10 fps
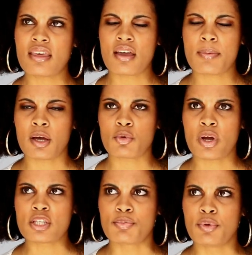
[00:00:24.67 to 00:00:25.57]
think about
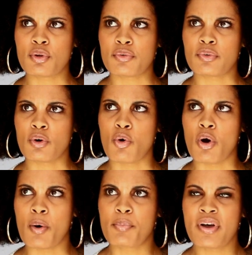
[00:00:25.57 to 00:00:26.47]
what's beautiful
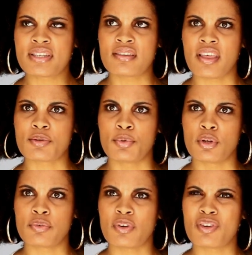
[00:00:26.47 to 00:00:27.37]
or a person that's beautiful,